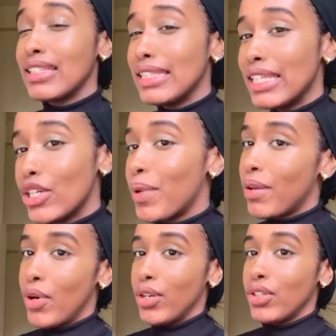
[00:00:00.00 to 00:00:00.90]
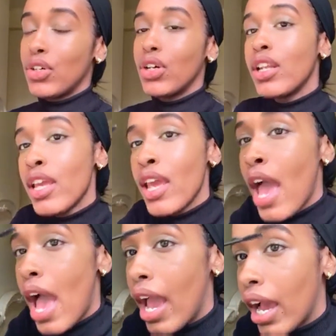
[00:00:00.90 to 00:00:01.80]
little bit of product on
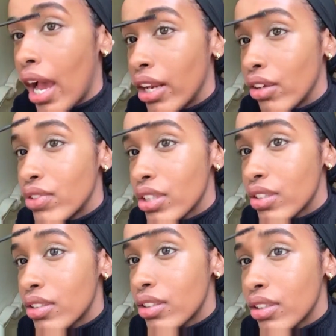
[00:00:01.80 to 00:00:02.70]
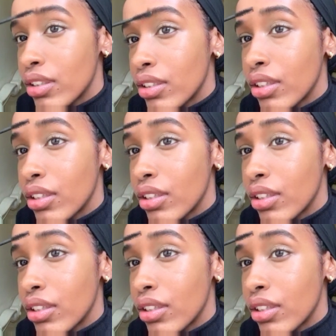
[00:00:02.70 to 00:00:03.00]
and kind of just